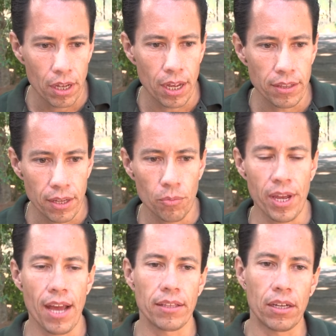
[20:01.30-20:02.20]
and then we
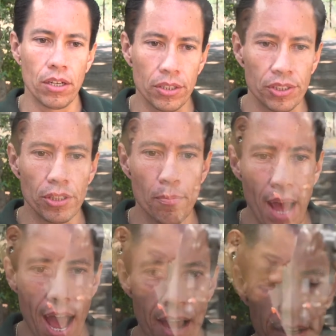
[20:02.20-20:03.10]
had the cooks in the
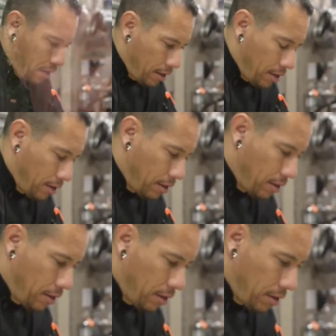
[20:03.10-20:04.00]
back who
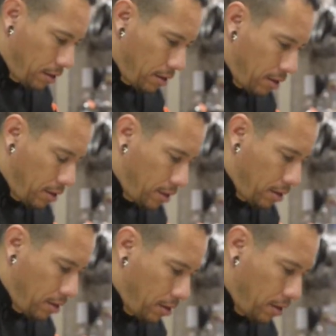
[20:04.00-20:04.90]
was cooking lunch.
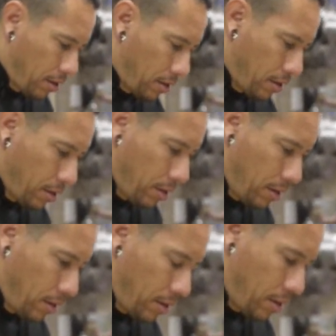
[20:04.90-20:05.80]
We had
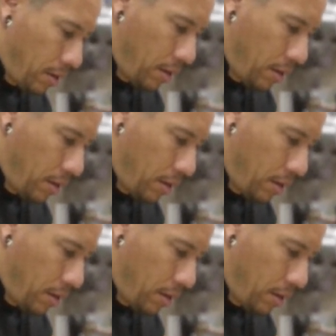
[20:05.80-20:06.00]
students